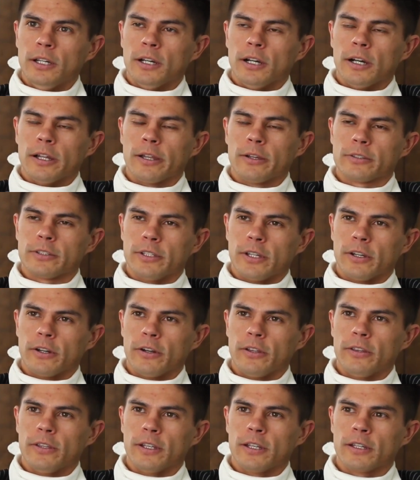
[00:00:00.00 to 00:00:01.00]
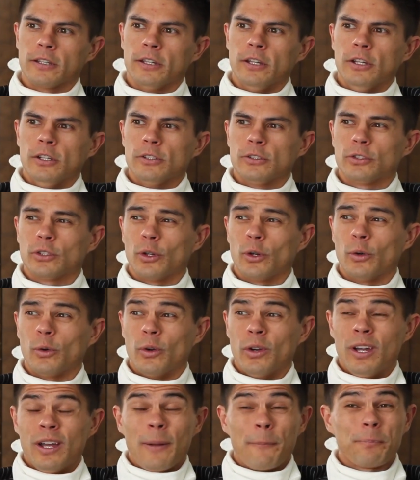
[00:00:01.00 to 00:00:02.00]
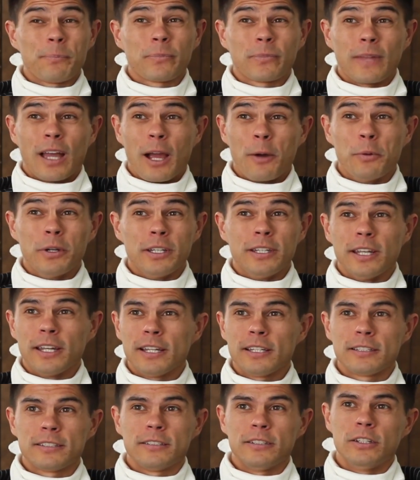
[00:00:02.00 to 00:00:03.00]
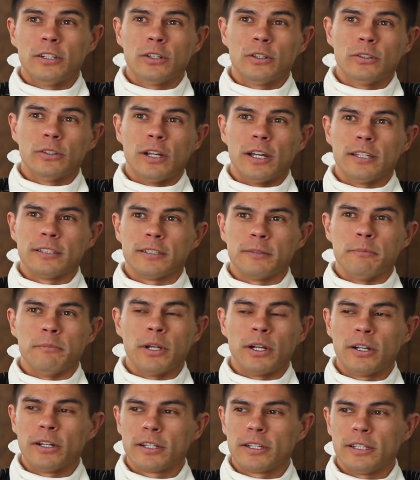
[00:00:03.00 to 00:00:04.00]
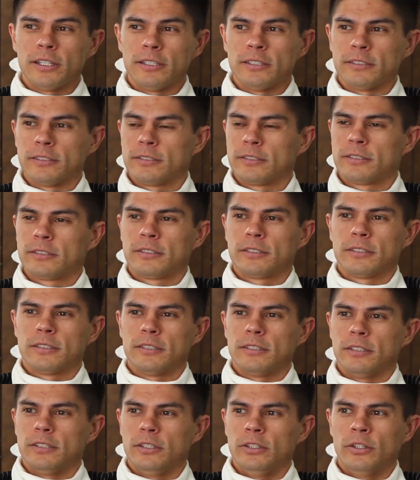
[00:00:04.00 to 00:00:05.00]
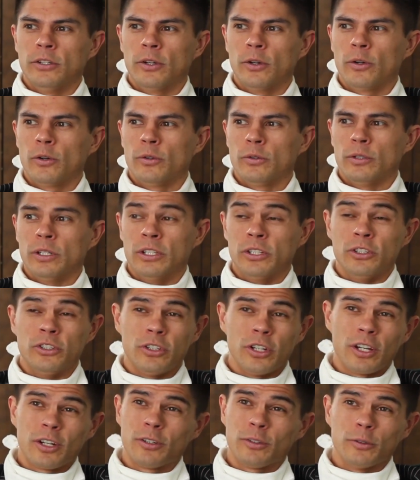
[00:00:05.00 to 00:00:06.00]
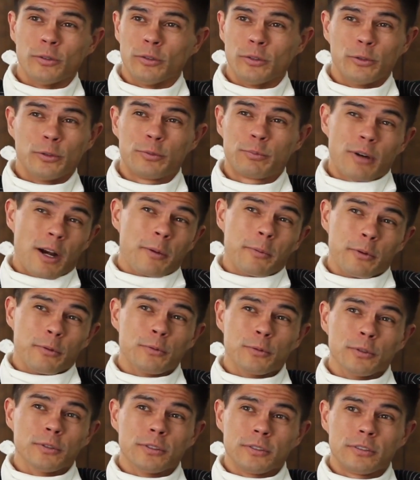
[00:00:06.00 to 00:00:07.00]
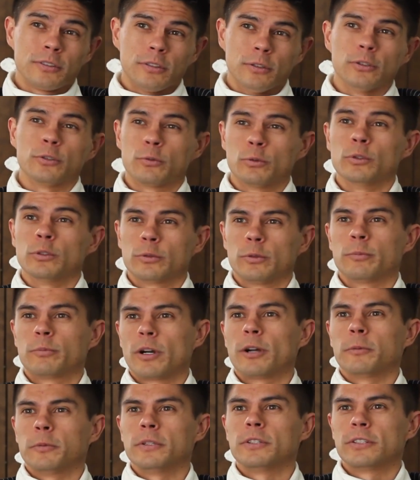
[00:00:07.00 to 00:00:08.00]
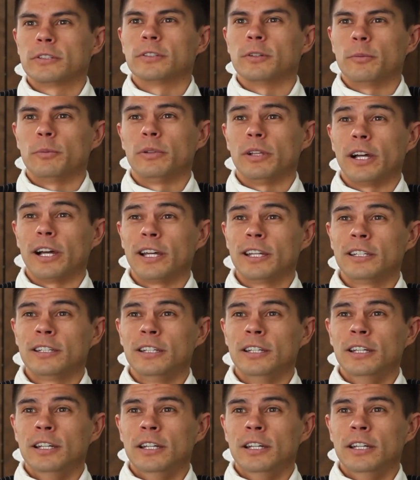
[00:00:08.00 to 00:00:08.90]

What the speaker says: That was another thing. So I would guess, as Americans, in general, those rules would probably still apply.